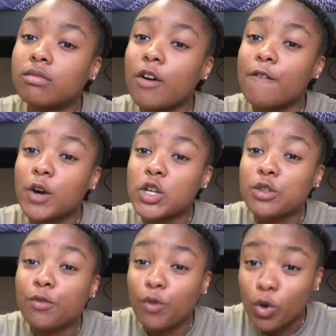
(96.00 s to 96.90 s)
first
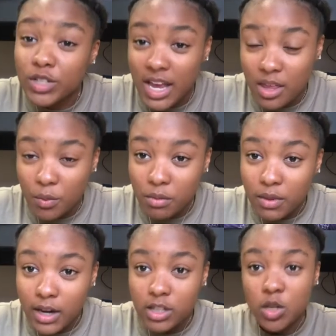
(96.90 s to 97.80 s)
full day that we were
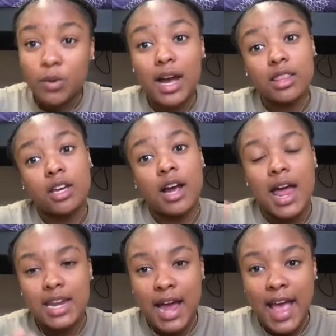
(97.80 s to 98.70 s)
there. So we got there
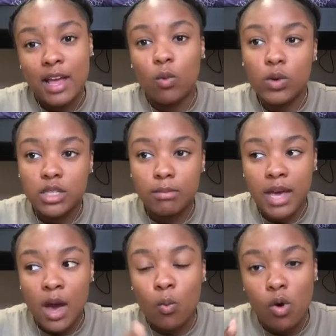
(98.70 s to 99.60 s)
at night, went to
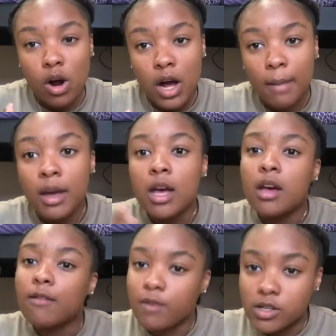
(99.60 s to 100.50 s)
bed, woke up,
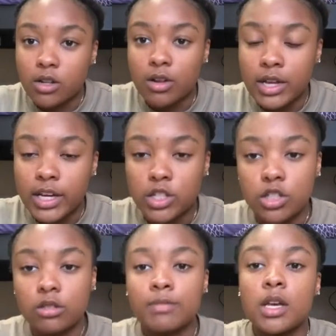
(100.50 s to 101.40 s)
first clothing
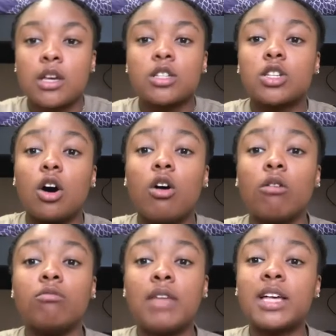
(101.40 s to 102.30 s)
issue.
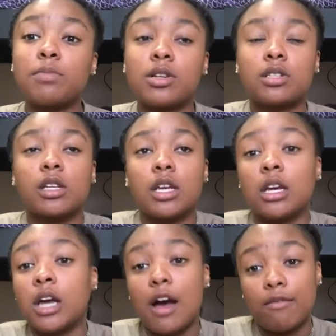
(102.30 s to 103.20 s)
So that's personally
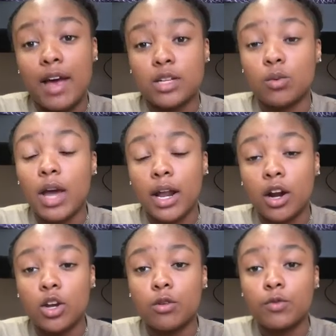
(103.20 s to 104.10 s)
how fast we got
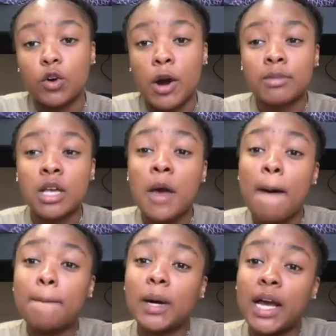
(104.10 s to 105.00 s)
our uniforms.
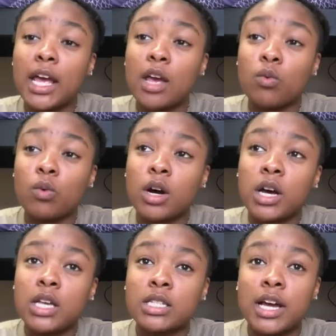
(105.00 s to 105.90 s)
But it
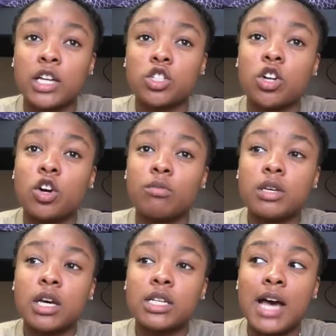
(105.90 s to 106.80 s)
was like a struggle
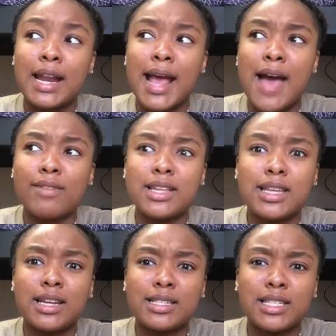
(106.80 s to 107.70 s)
because I didn't have
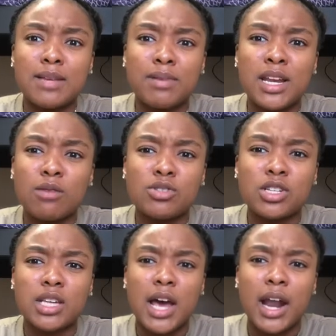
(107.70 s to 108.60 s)
anything to sleep in. It was
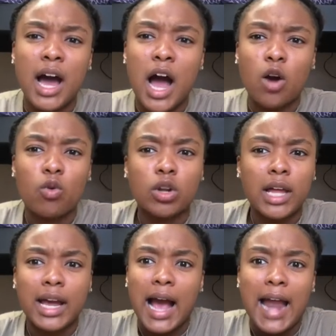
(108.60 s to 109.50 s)
just kind of awkward.
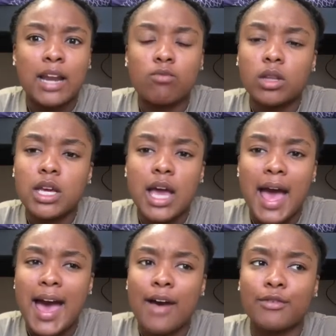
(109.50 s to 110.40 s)
Like I didn't really
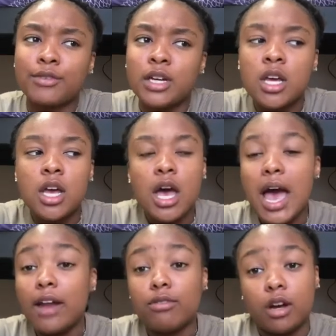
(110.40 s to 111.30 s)
have,
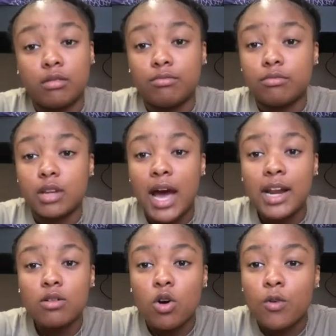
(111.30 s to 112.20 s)
I don't know. I
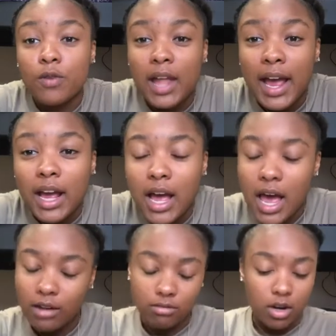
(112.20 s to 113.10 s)
didn't know if like, I
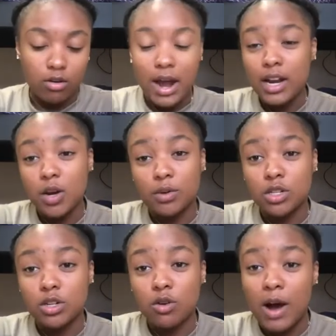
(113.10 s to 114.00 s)
don't know. I didn't know what to
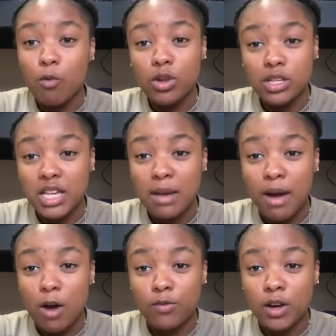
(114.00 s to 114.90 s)
do. I wore the same
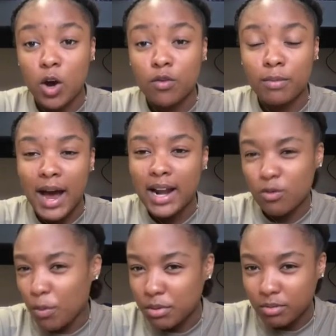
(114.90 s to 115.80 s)
outfit over, but I didn't
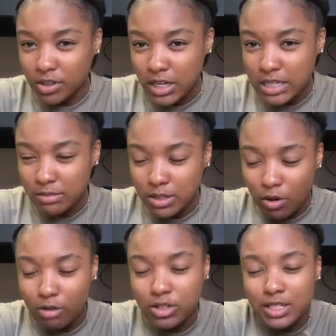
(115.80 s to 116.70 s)
want people to judge me. So
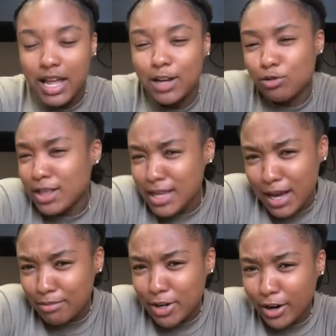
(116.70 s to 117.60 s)
I was just like, do they think
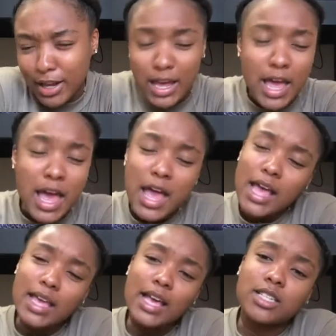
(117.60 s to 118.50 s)
I'm dirty?
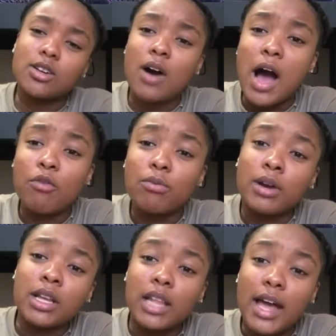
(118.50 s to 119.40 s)
Yeah, so I would
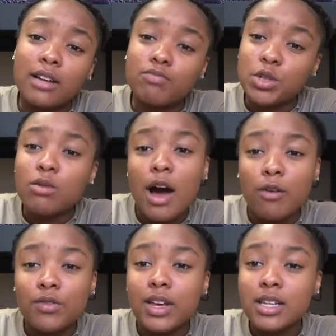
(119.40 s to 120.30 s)
bring like 2
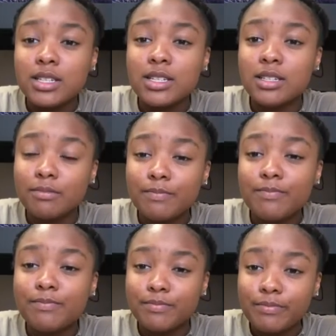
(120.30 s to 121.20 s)
outfits
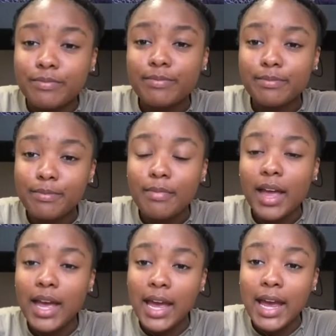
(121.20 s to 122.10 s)

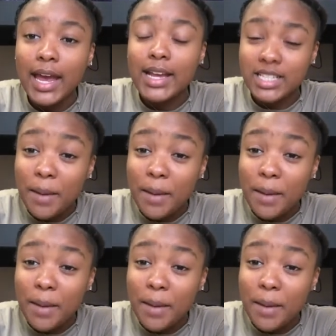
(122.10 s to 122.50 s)
and some